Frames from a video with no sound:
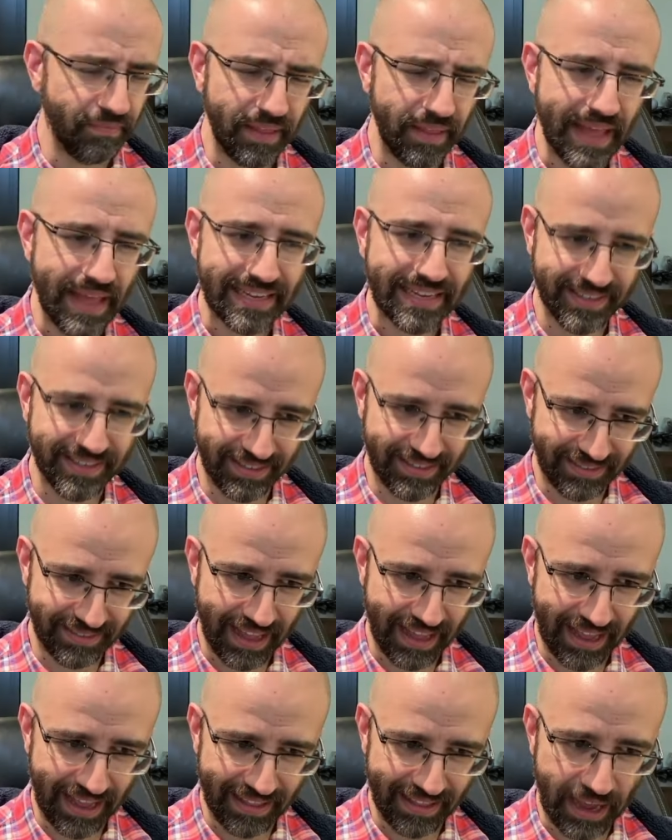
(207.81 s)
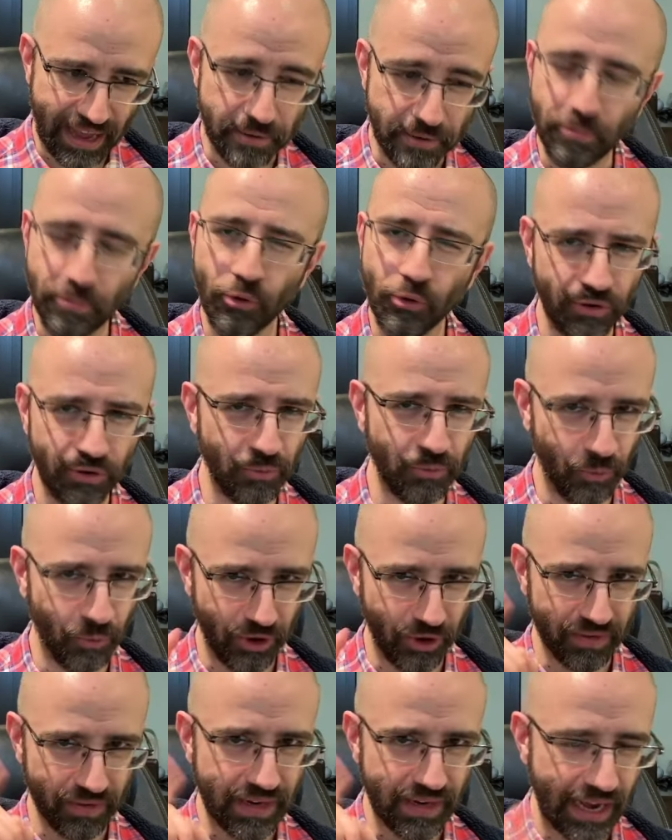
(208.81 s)
And that's an important
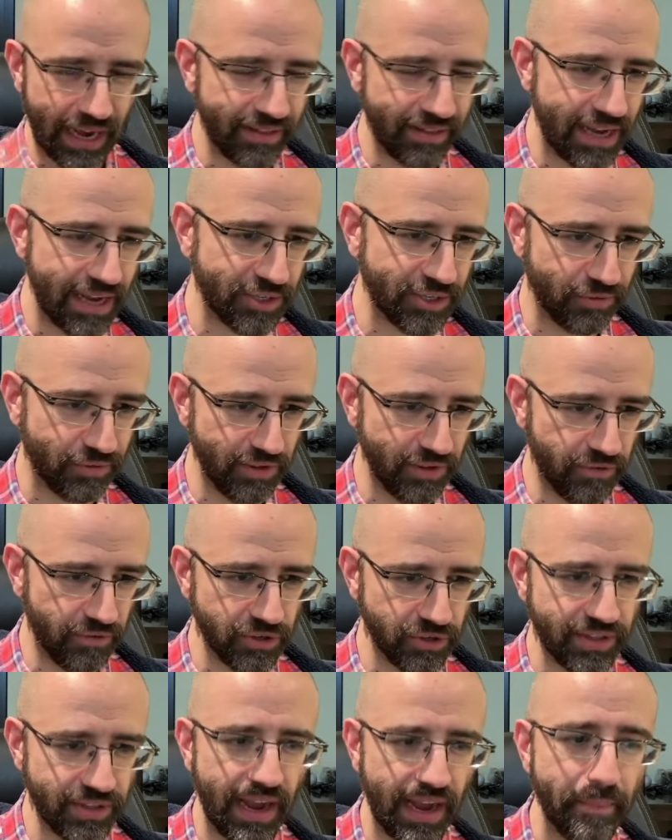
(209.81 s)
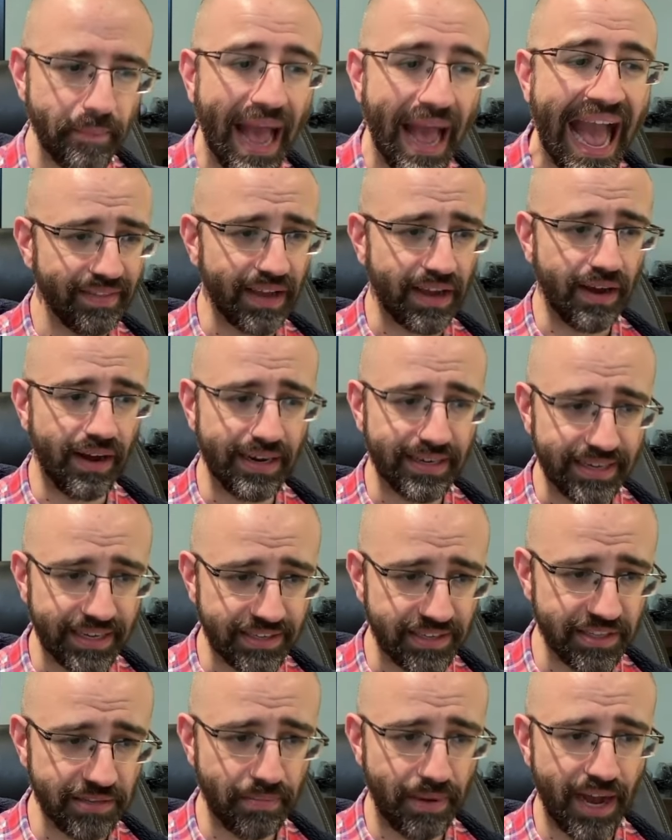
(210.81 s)
word that I glossed over the first time. The
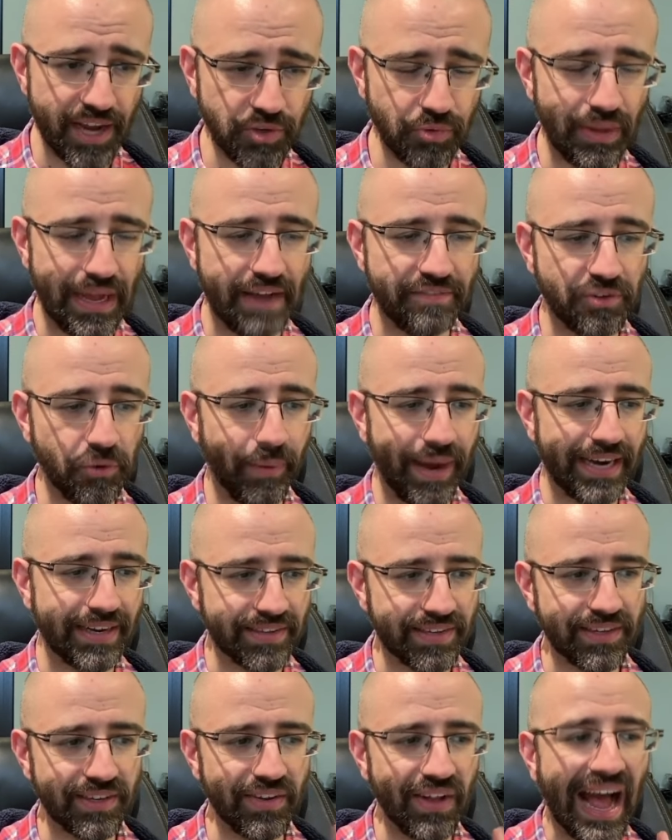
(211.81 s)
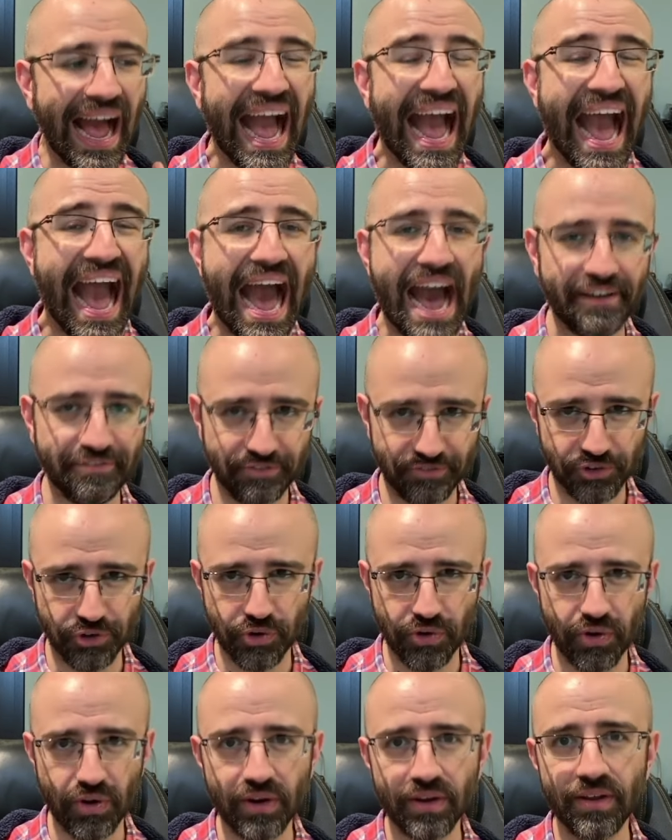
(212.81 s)
contents of the box will have to wait until
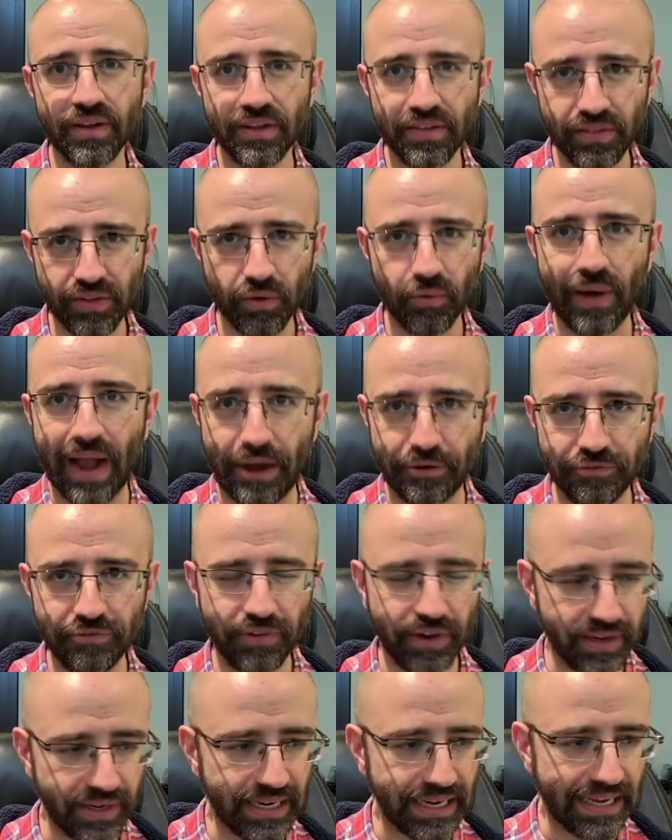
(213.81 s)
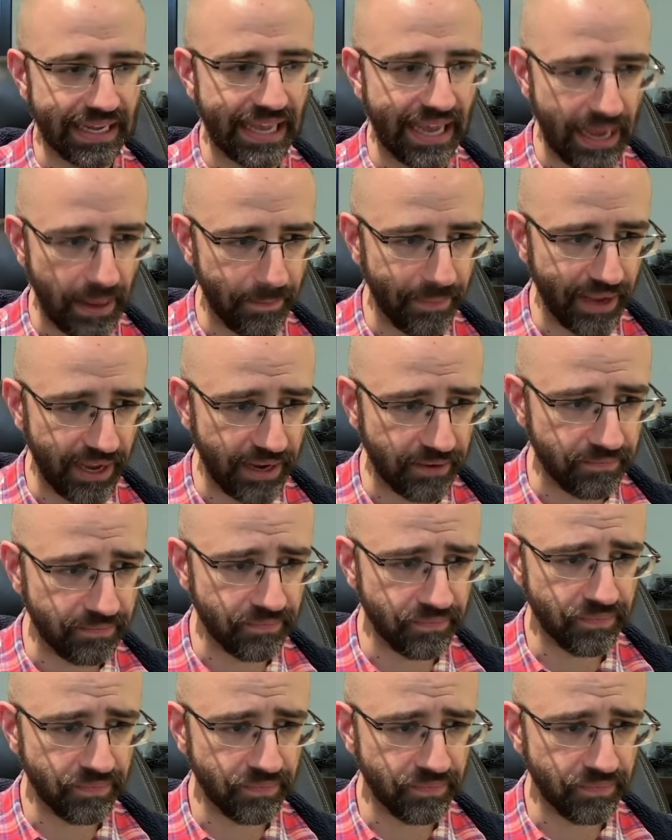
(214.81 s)
after the crowdfunding campaign.